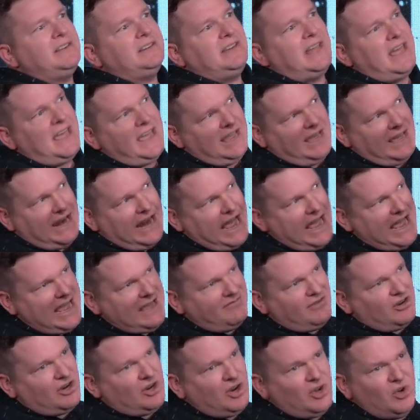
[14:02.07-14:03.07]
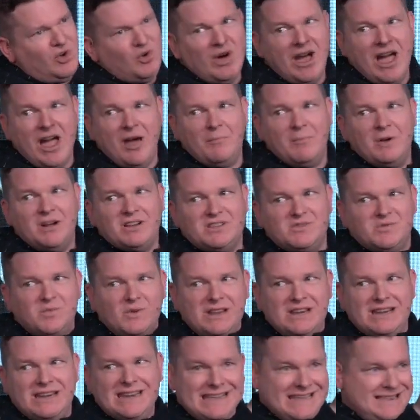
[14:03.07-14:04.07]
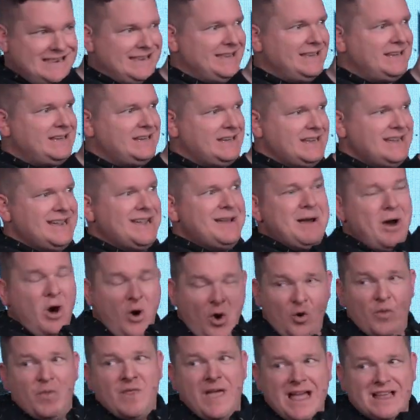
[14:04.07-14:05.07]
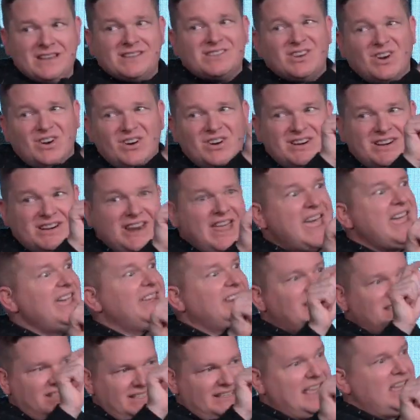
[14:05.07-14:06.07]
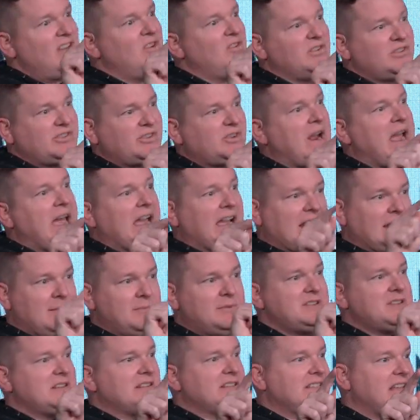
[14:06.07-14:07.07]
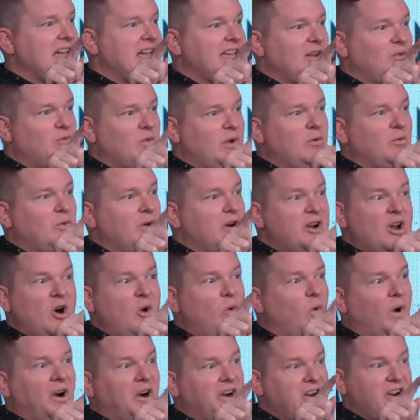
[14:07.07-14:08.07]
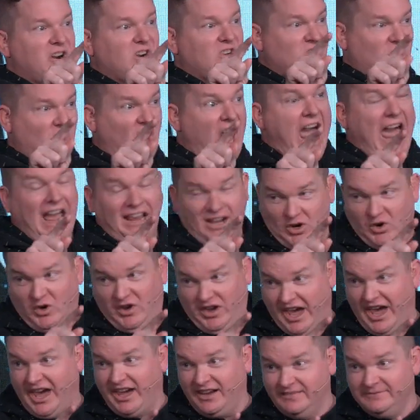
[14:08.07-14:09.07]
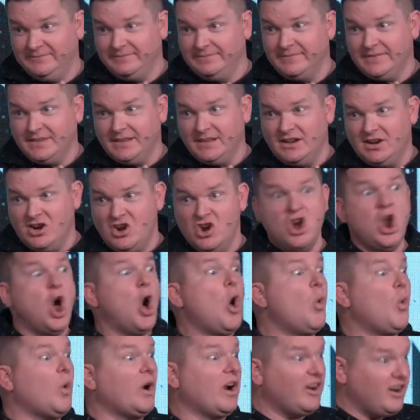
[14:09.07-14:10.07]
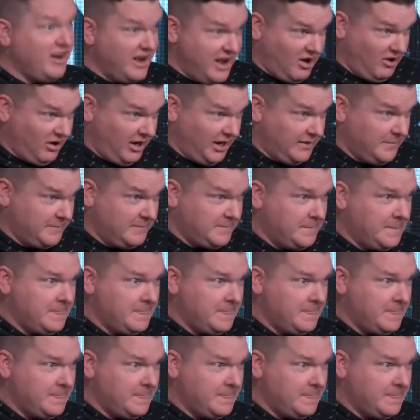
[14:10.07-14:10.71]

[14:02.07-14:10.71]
the day, and I even knew how much we needed on that certain day to stay on track. Let me just tell you, we were nowhere near track, okay? Nowhere near it.